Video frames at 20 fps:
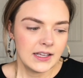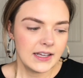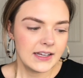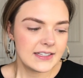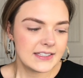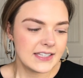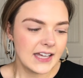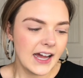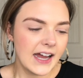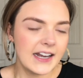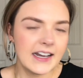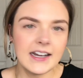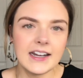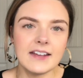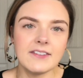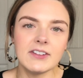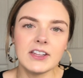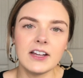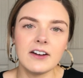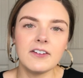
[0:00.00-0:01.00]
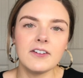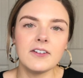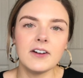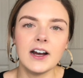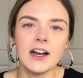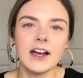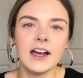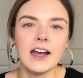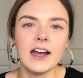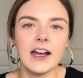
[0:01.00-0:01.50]
excited even though
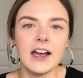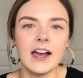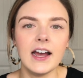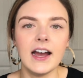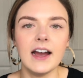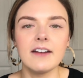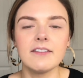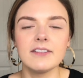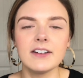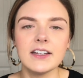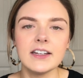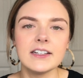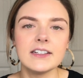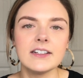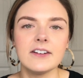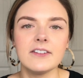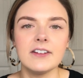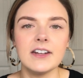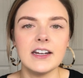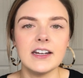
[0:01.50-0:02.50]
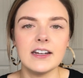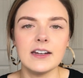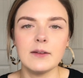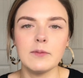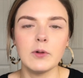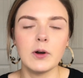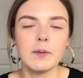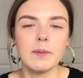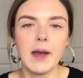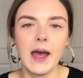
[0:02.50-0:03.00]
I really don't need any
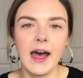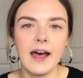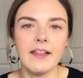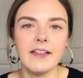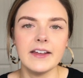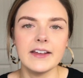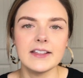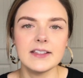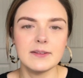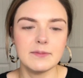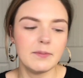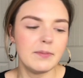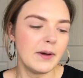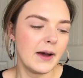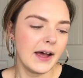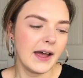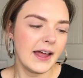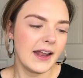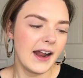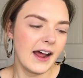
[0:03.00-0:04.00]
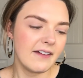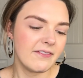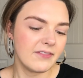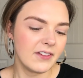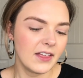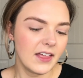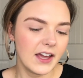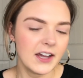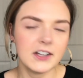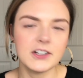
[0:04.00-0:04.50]
more palettes, but I
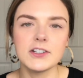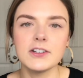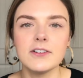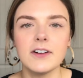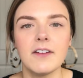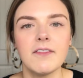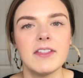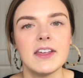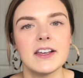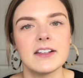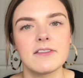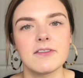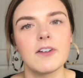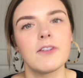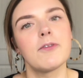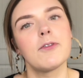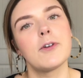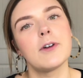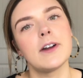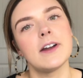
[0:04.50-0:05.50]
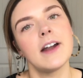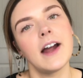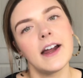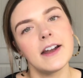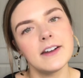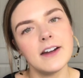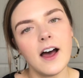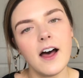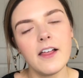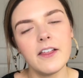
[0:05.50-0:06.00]
feel like two of these for
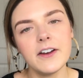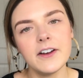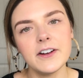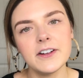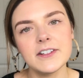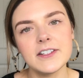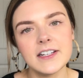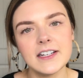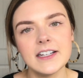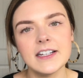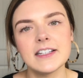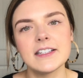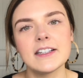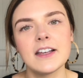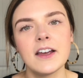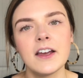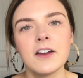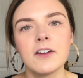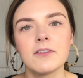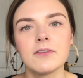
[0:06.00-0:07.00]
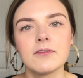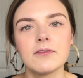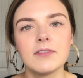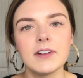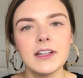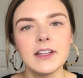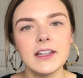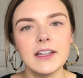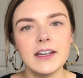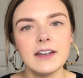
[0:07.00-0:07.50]
$49 is
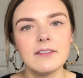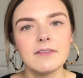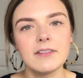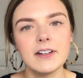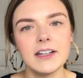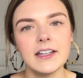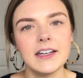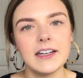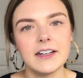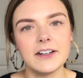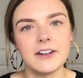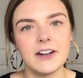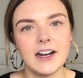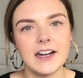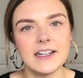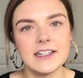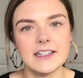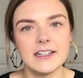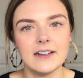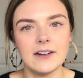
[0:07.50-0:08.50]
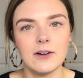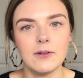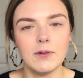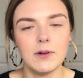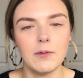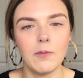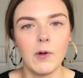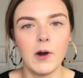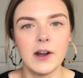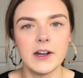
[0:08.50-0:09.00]
really really a great deal
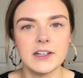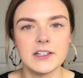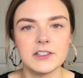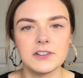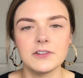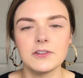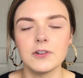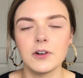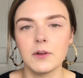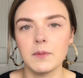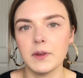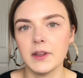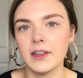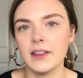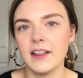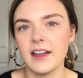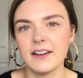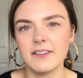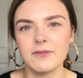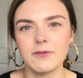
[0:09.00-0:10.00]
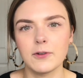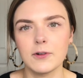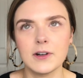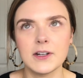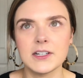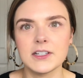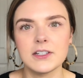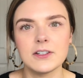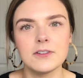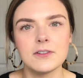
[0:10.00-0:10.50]
when one is normally like
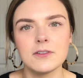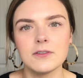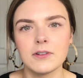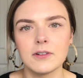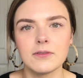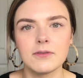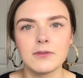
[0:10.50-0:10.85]
42 or